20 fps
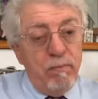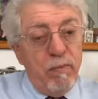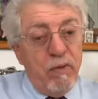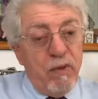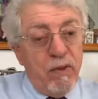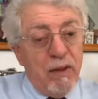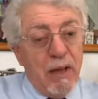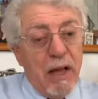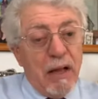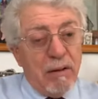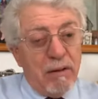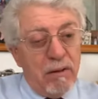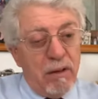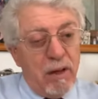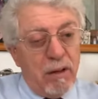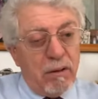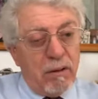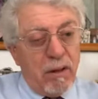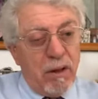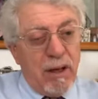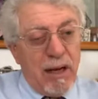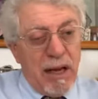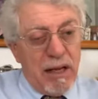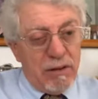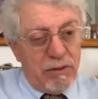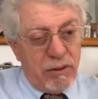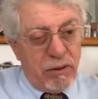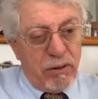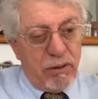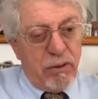Not yet
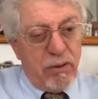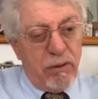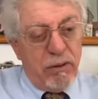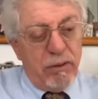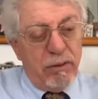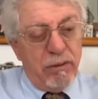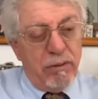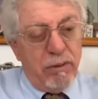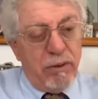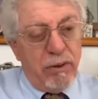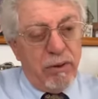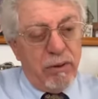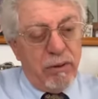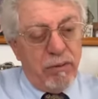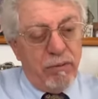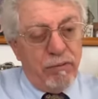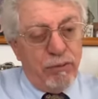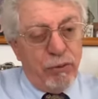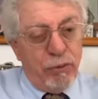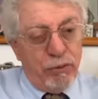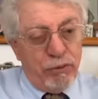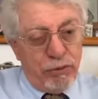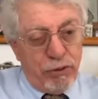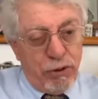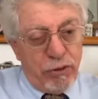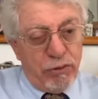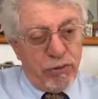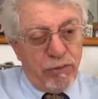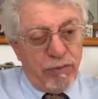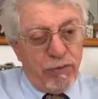classical in the full
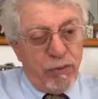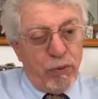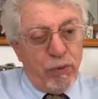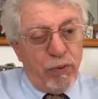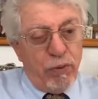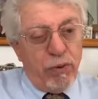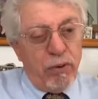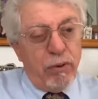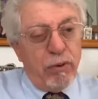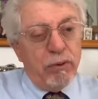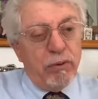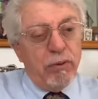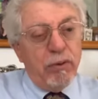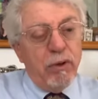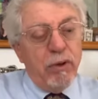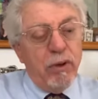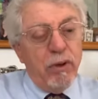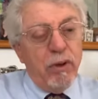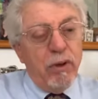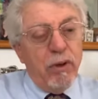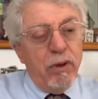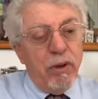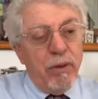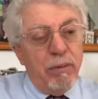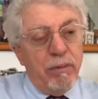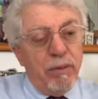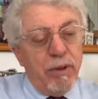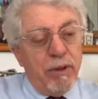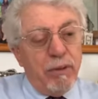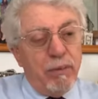sense of the word,
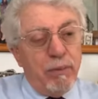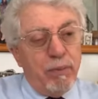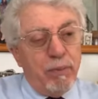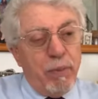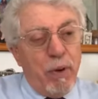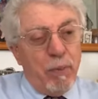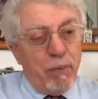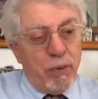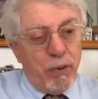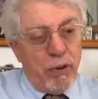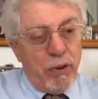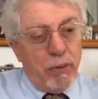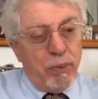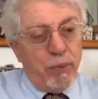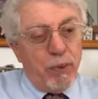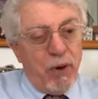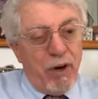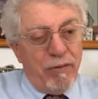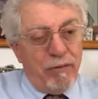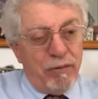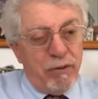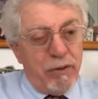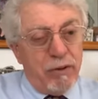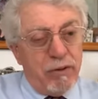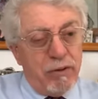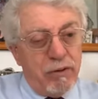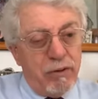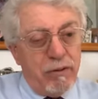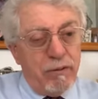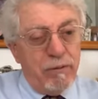but popular
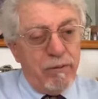prophets,